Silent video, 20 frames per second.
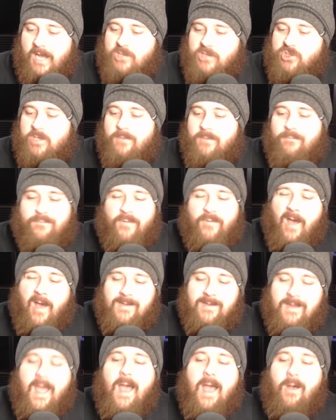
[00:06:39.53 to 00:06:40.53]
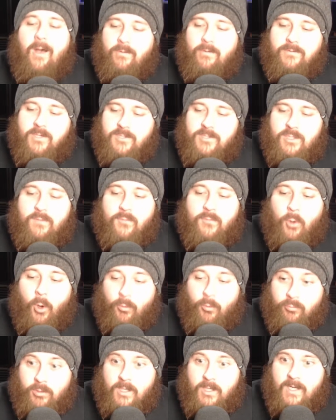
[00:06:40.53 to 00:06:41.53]
I shouldn't find out that you've
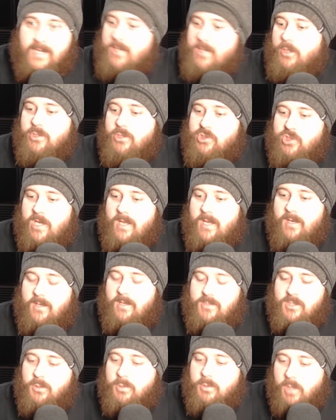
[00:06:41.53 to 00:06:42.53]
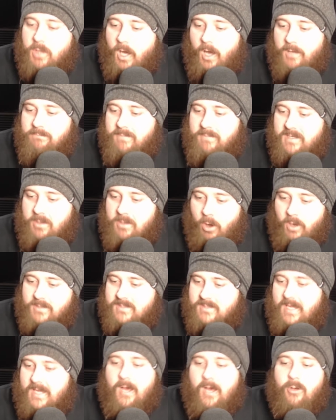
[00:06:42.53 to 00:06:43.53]
got a really good chin and you can't be
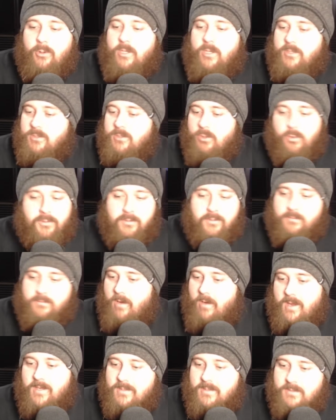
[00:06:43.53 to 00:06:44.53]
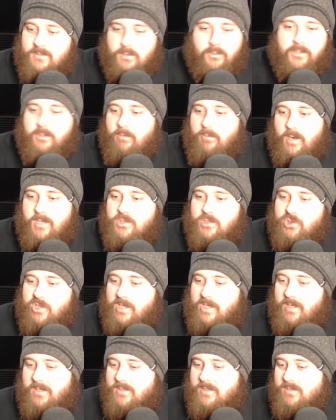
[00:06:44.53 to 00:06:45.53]
knocked out and you got the greatest
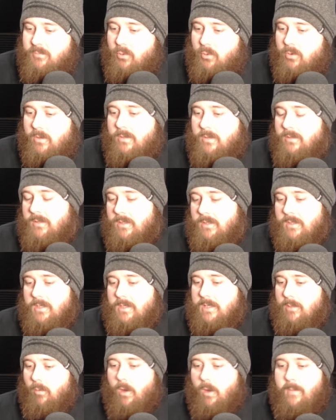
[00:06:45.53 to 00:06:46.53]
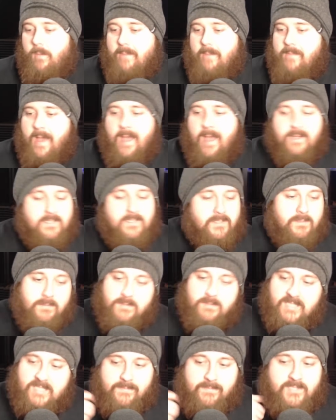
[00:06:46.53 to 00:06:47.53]
chin in the sport. What about Max?
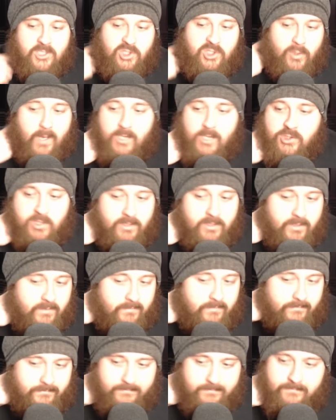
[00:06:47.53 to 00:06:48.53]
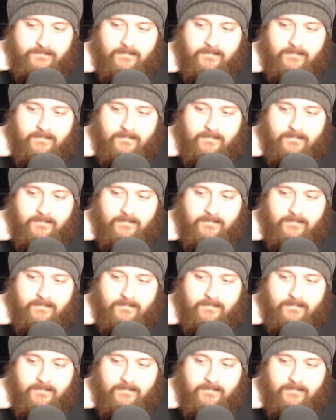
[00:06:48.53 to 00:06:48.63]
Same situation, dude.